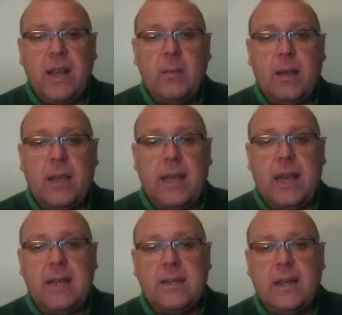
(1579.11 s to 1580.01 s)
but
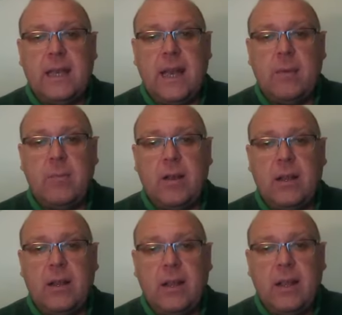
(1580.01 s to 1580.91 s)
Gehazi came
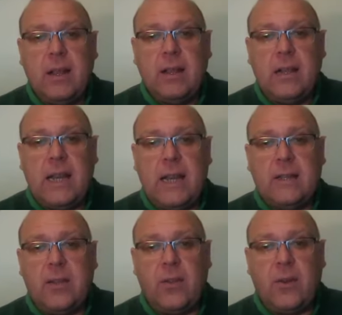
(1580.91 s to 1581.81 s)
and near
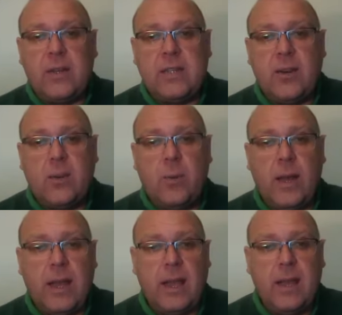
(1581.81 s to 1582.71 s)
to thrust her
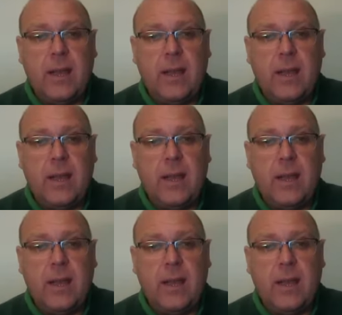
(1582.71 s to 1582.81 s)
away.